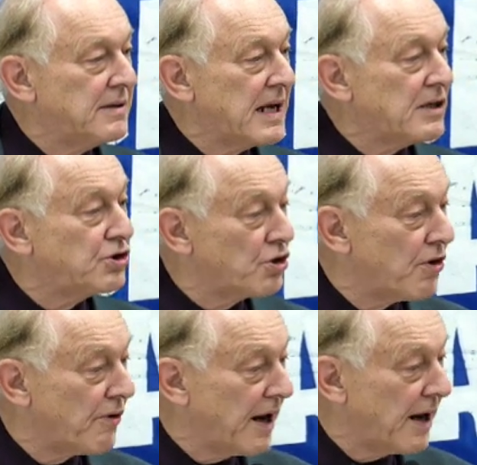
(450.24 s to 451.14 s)
de
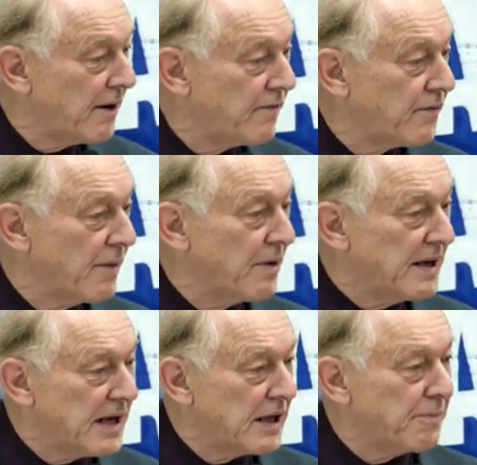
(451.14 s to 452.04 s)
jure, from a
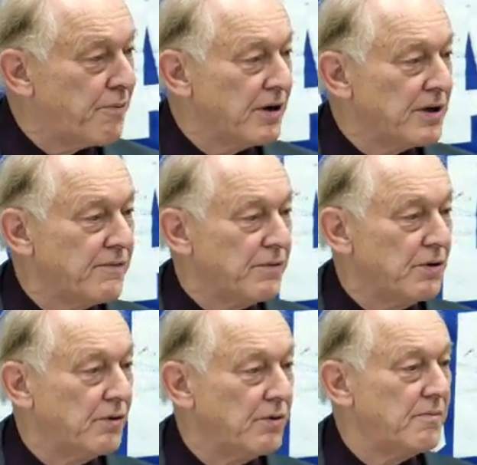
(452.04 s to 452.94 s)
legal point of
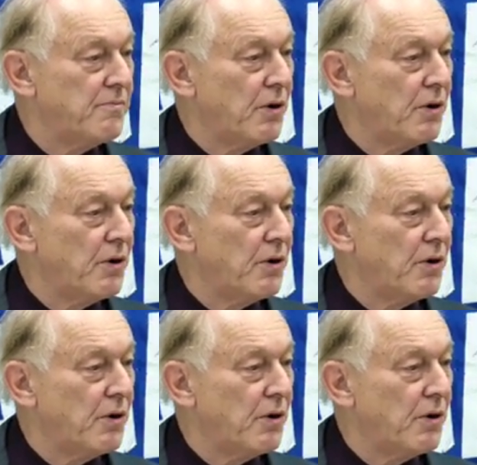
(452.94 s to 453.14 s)
view,